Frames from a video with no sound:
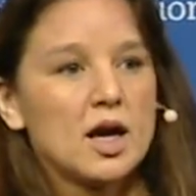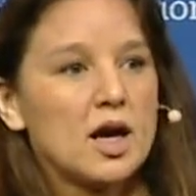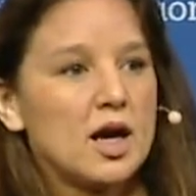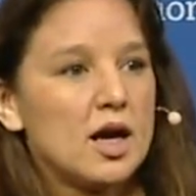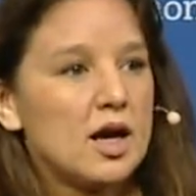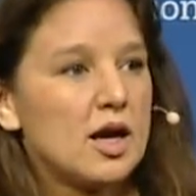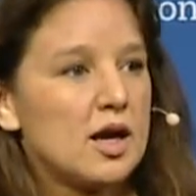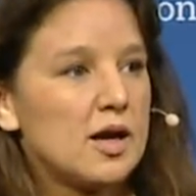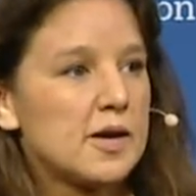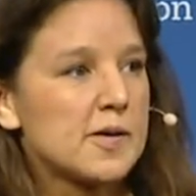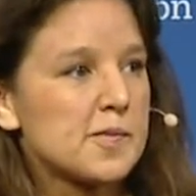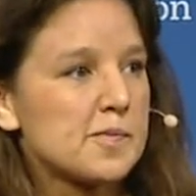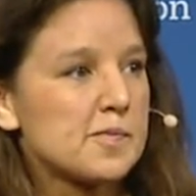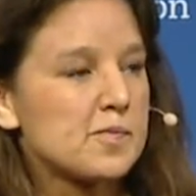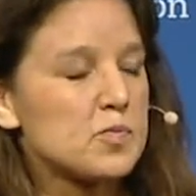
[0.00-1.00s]

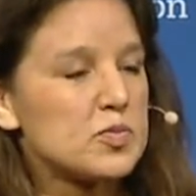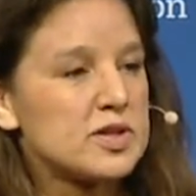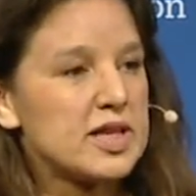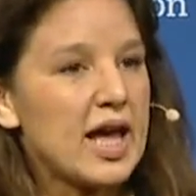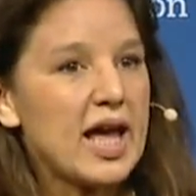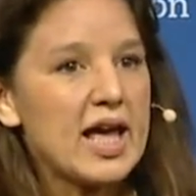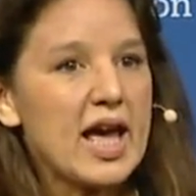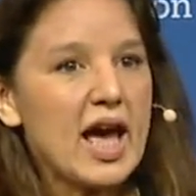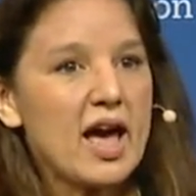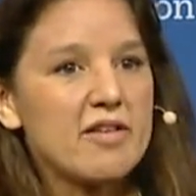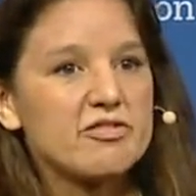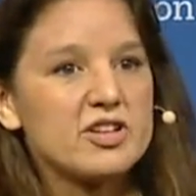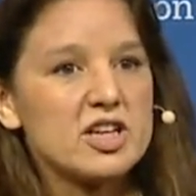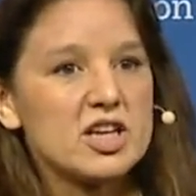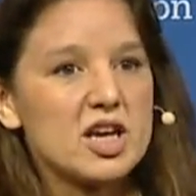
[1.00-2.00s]
Um, they
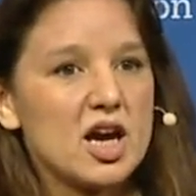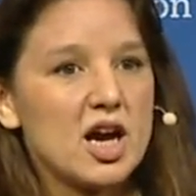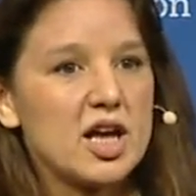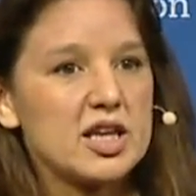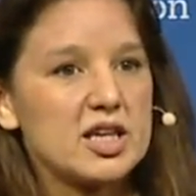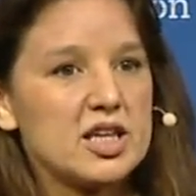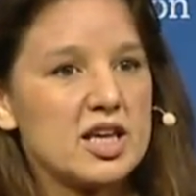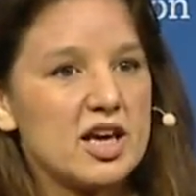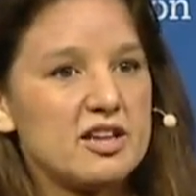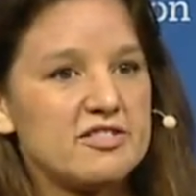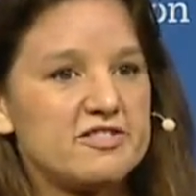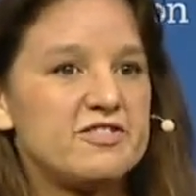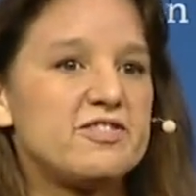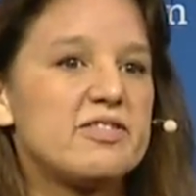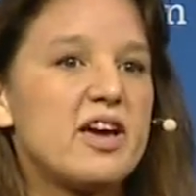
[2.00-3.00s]
have not yet
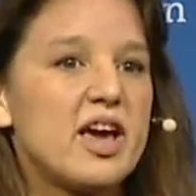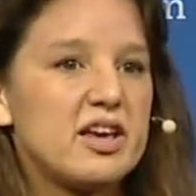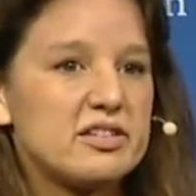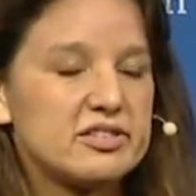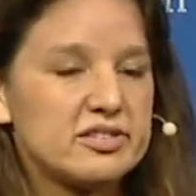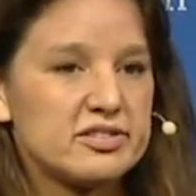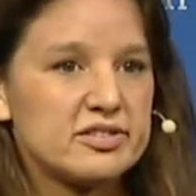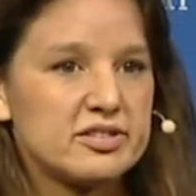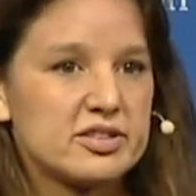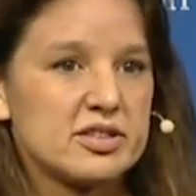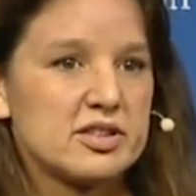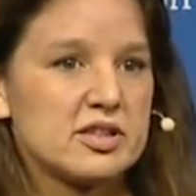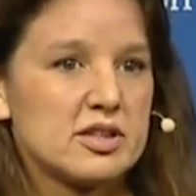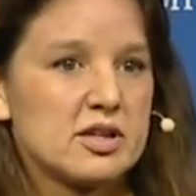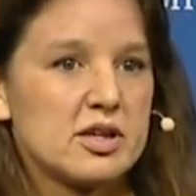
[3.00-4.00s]
faced
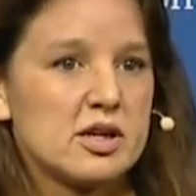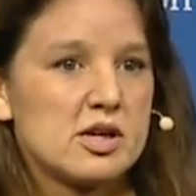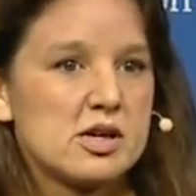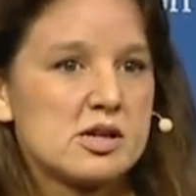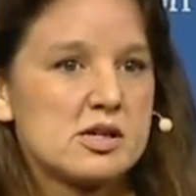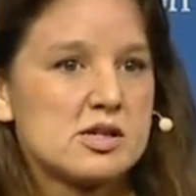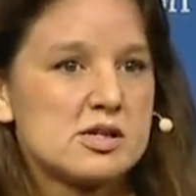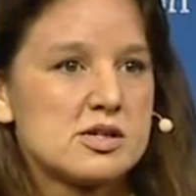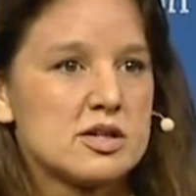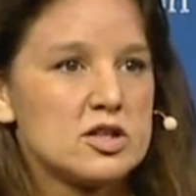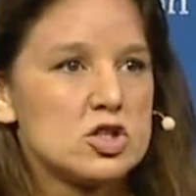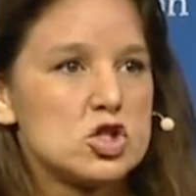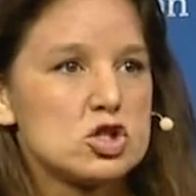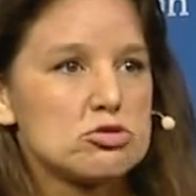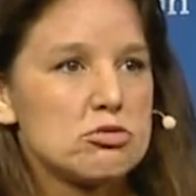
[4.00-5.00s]

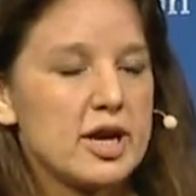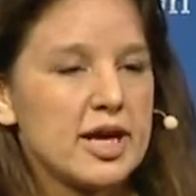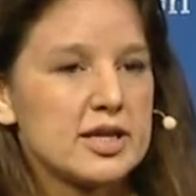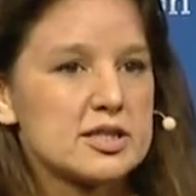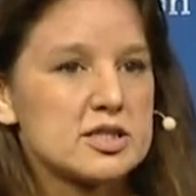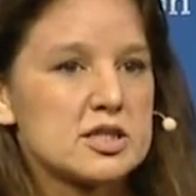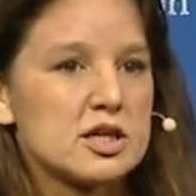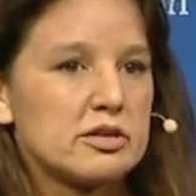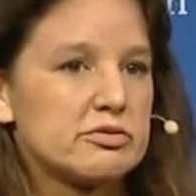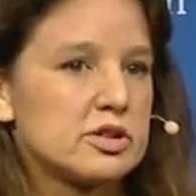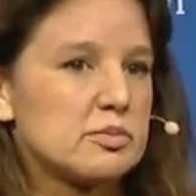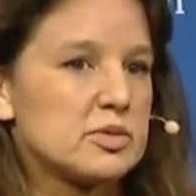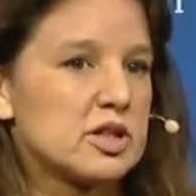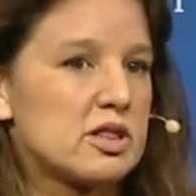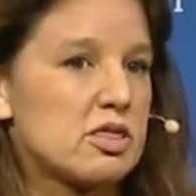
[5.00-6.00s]
direct
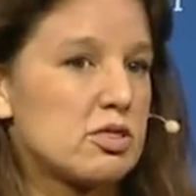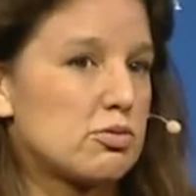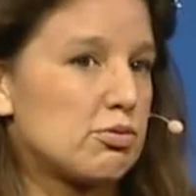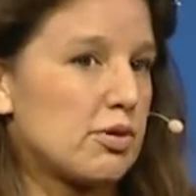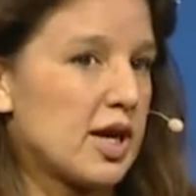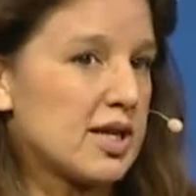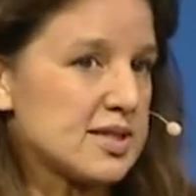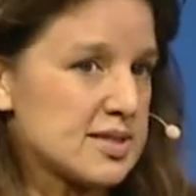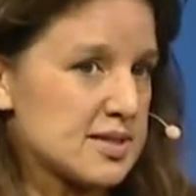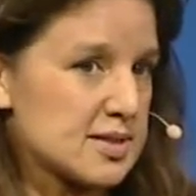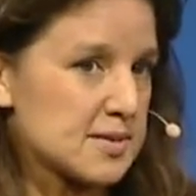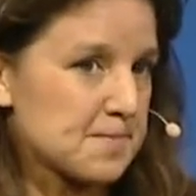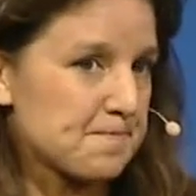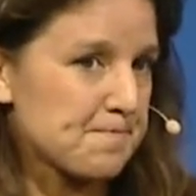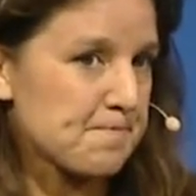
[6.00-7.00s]
government
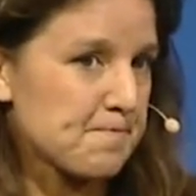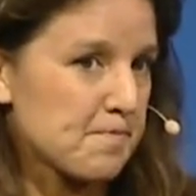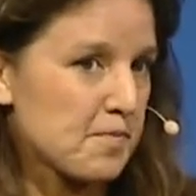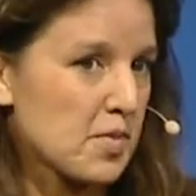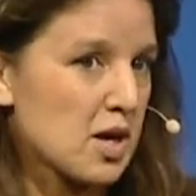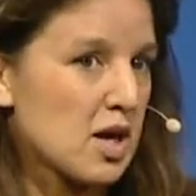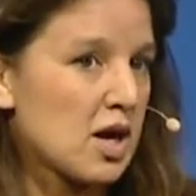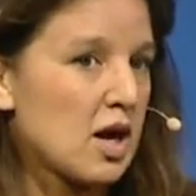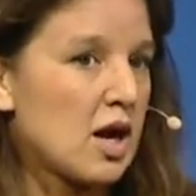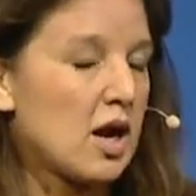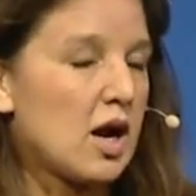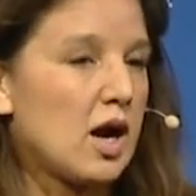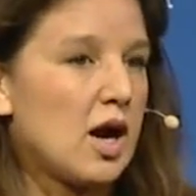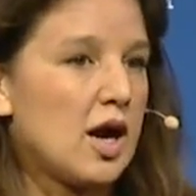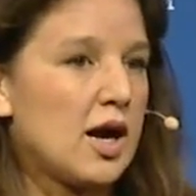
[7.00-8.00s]
threats.
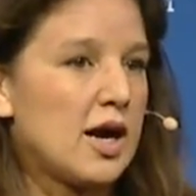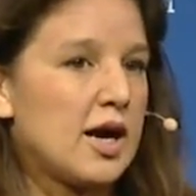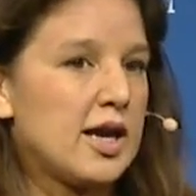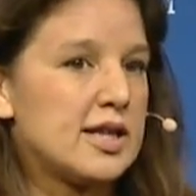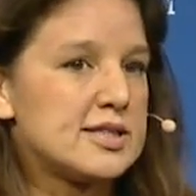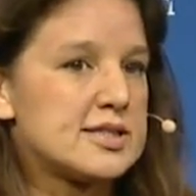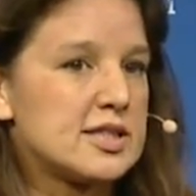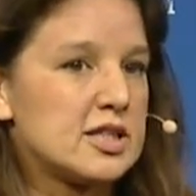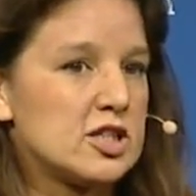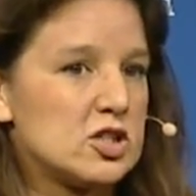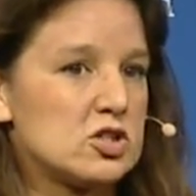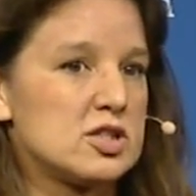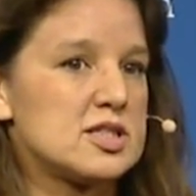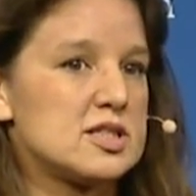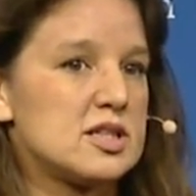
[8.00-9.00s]
Uh, it's an
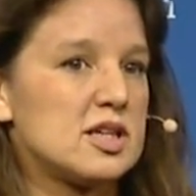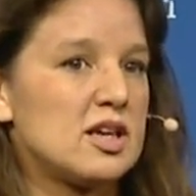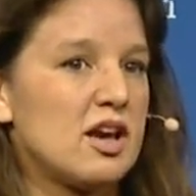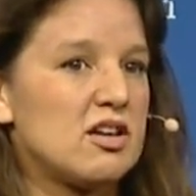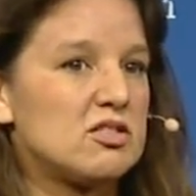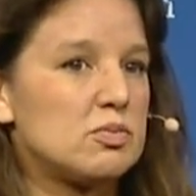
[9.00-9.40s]
interesting case